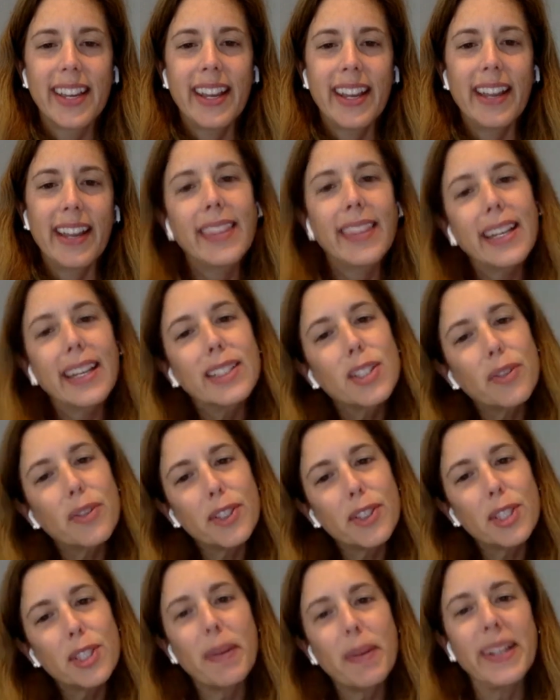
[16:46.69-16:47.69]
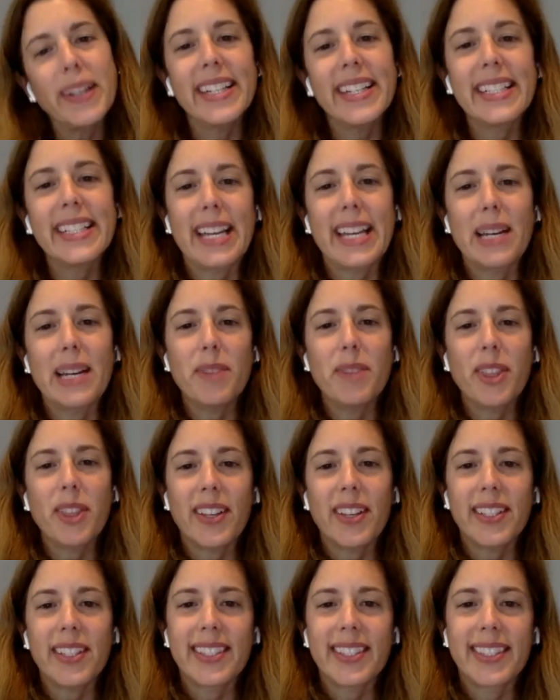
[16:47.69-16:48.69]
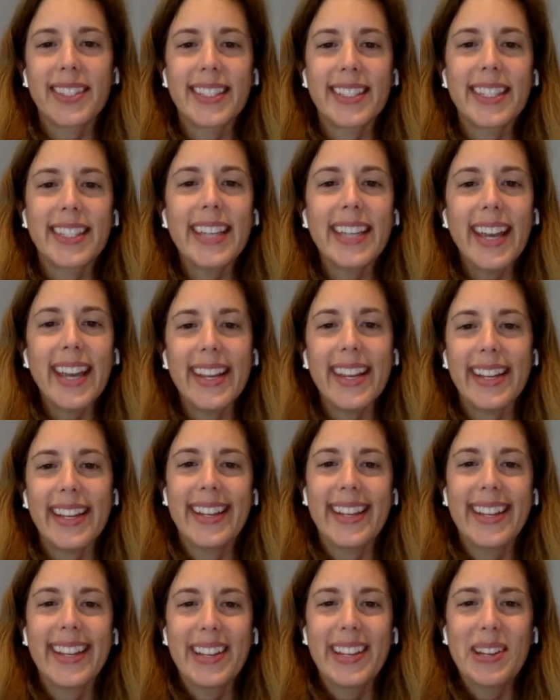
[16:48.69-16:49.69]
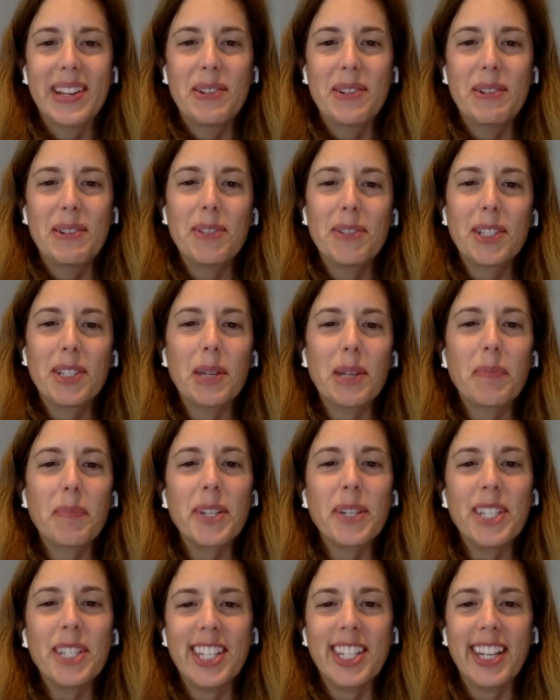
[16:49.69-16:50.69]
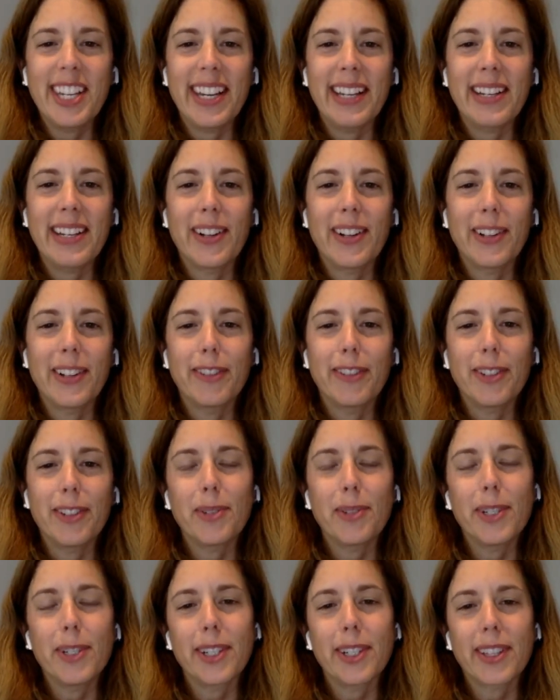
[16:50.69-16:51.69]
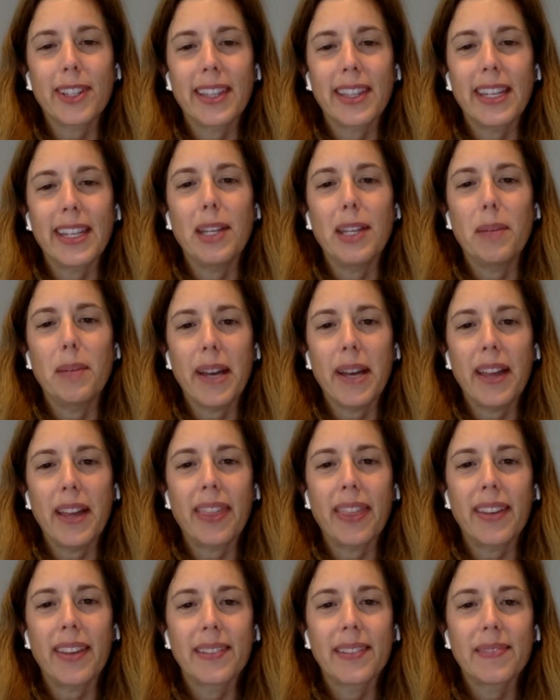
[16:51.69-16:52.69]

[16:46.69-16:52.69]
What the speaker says: And thanks for spending time with us today. Really appreciate all of your work. Thank you, Beth.